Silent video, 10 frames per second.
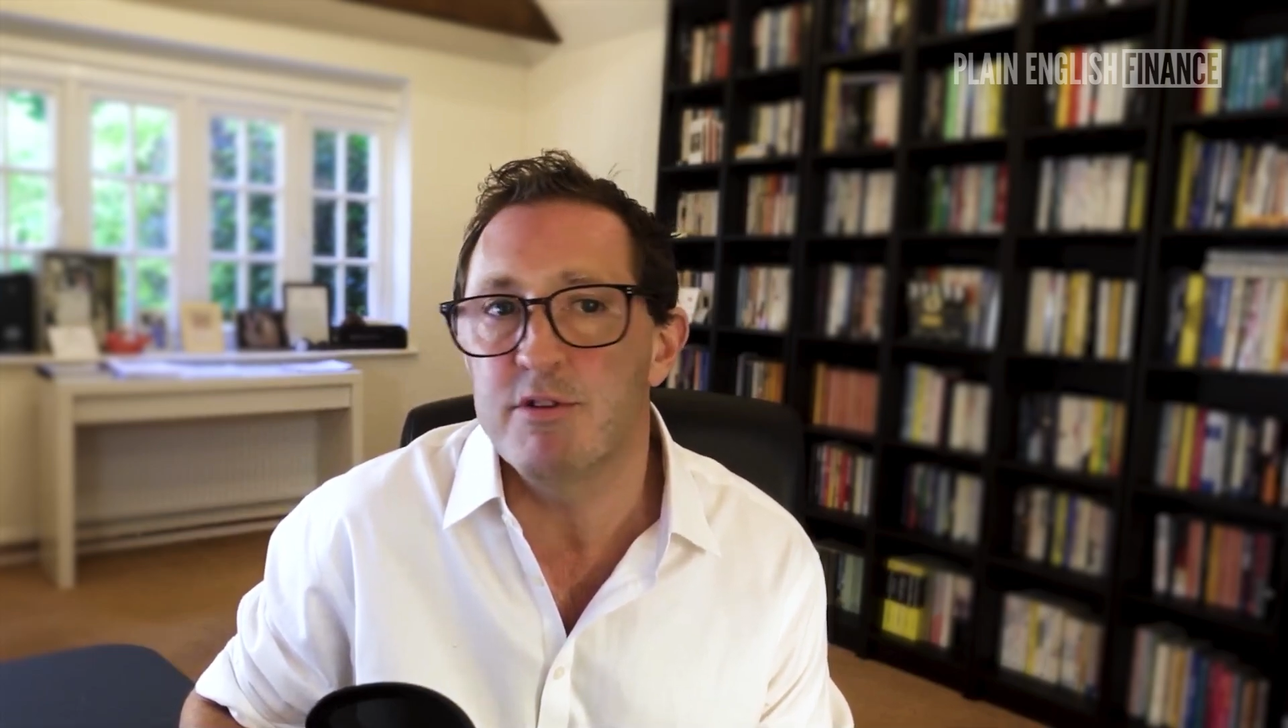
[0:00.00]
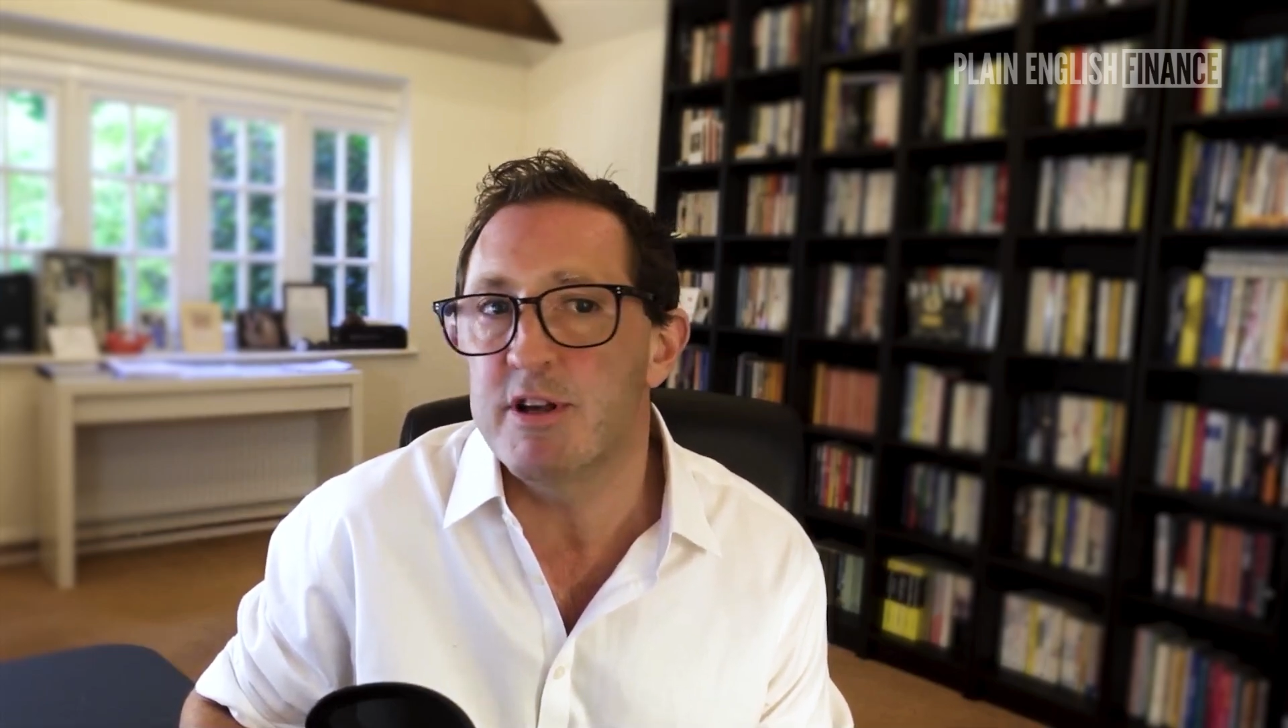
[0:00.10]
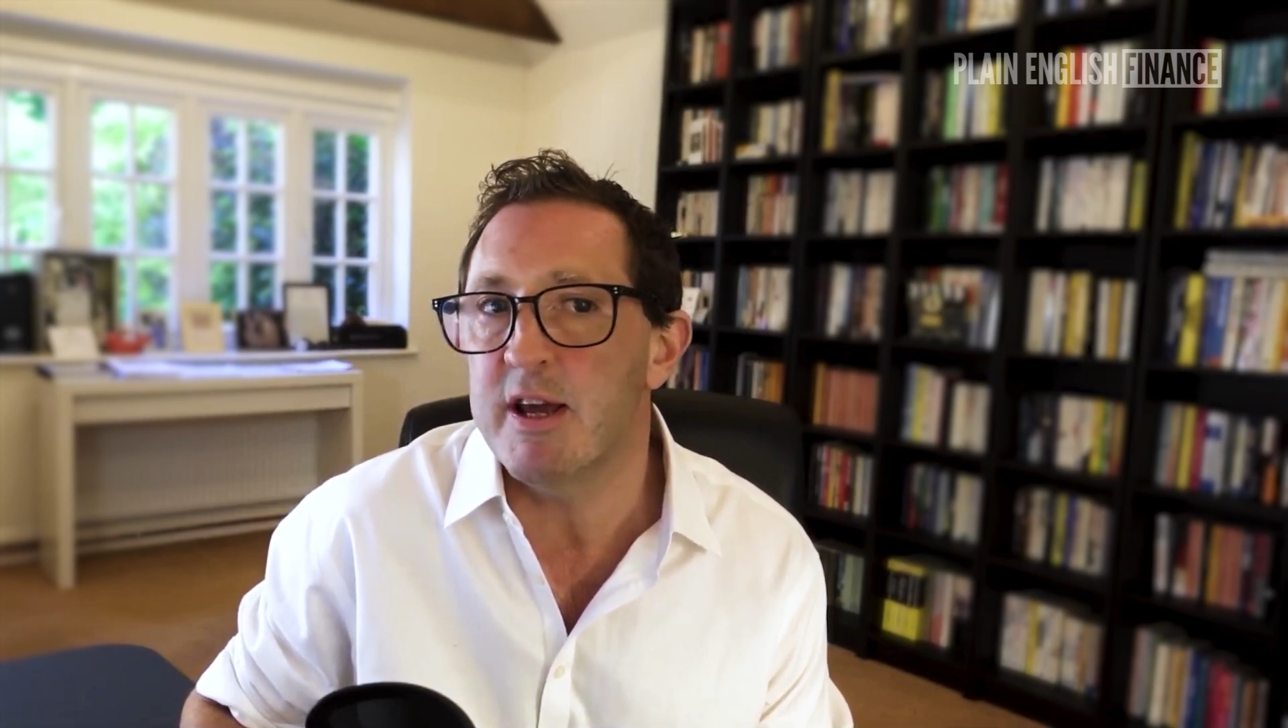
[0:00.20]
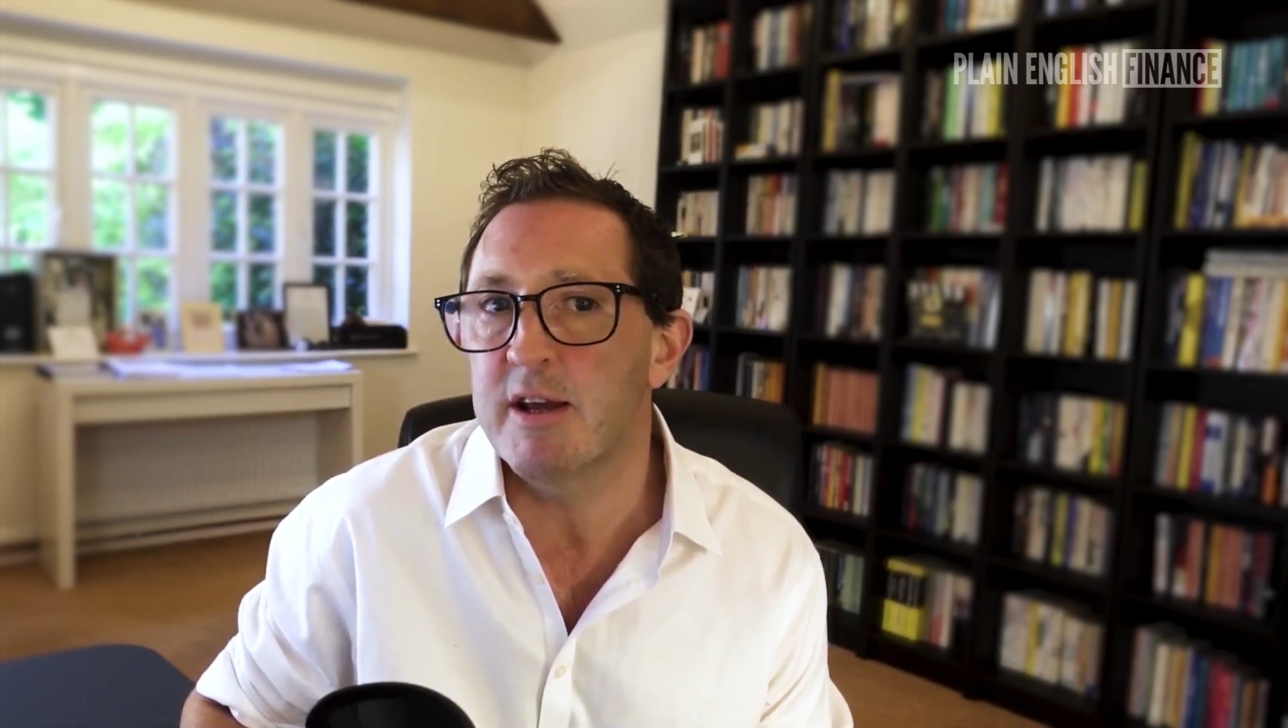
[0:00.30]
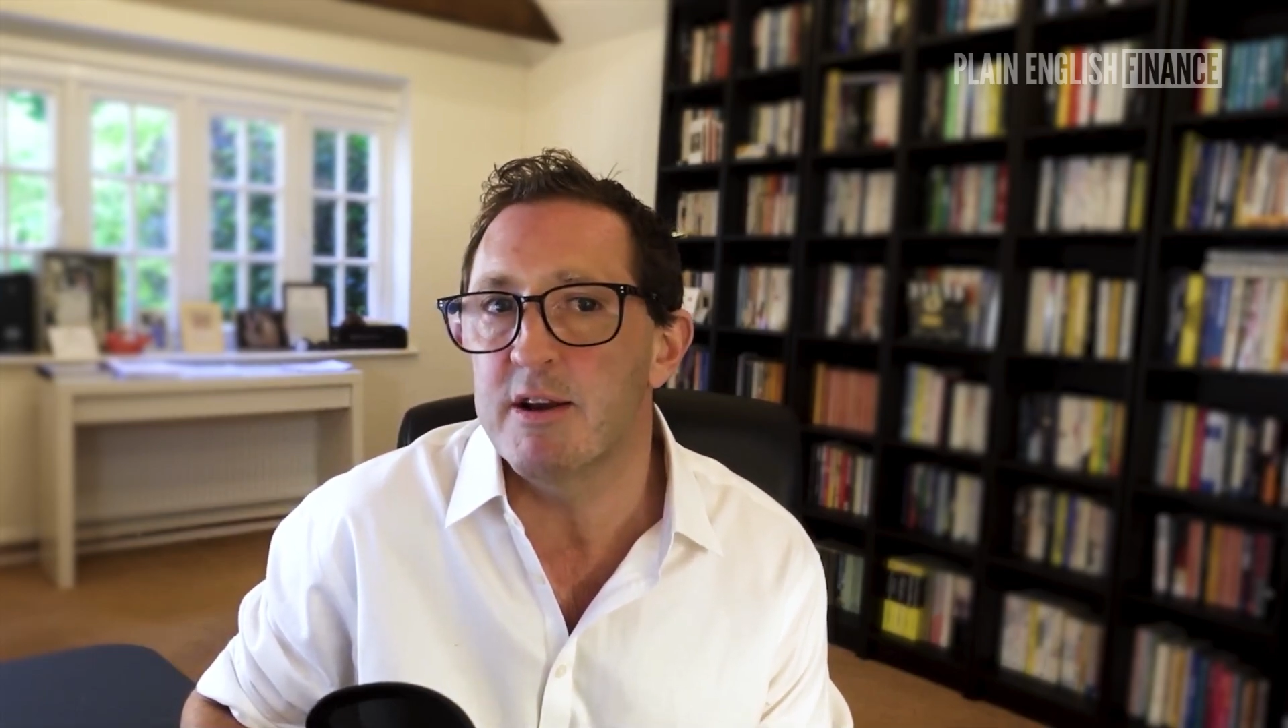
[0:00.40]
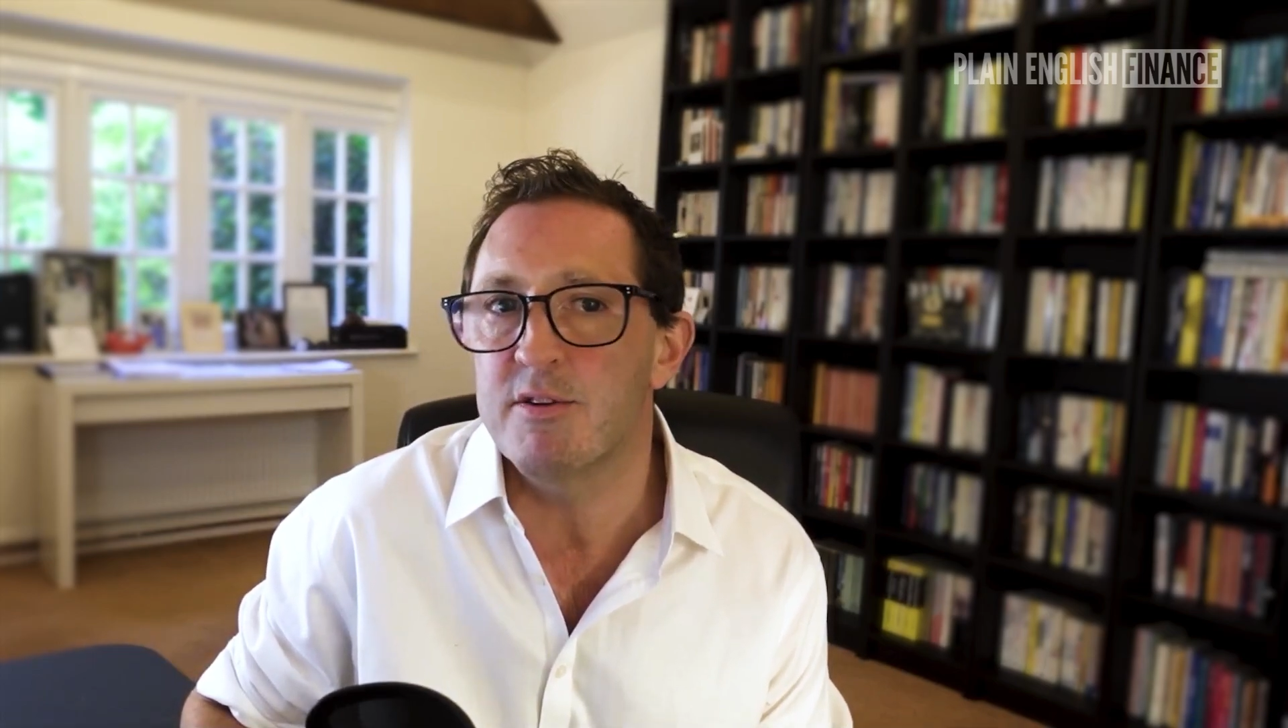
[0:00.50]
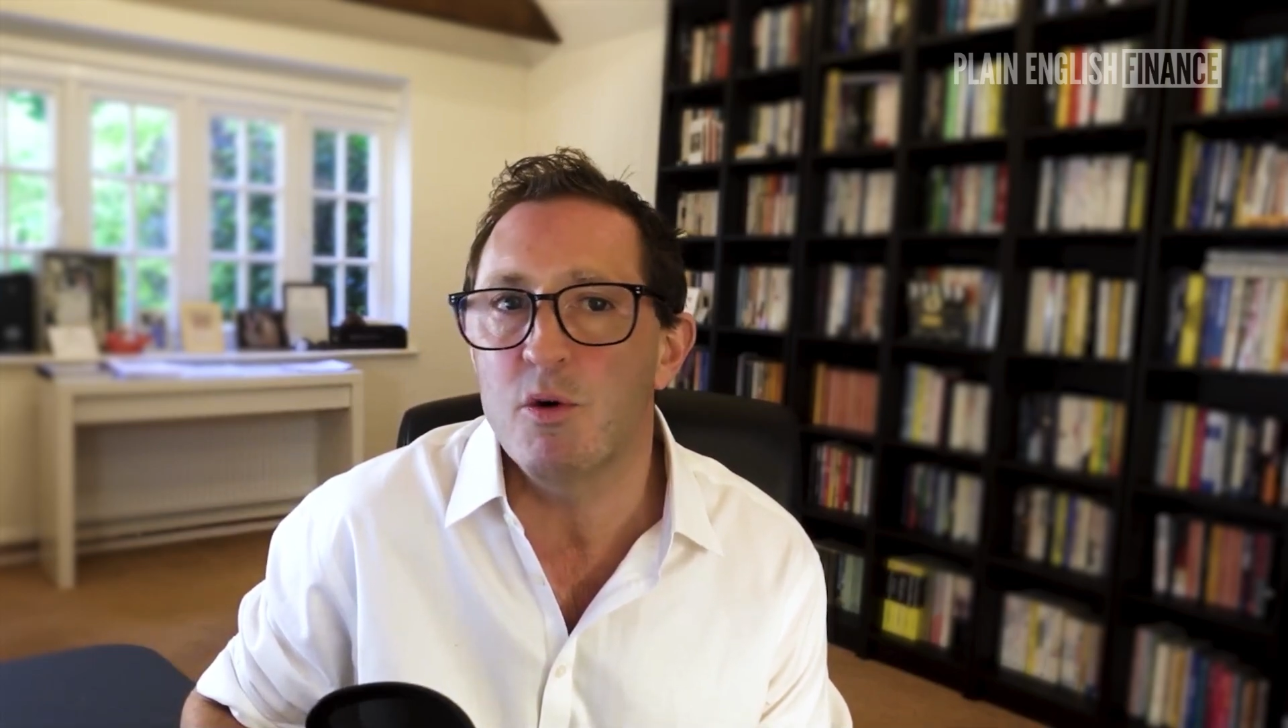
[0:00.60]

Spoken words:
ridiculous,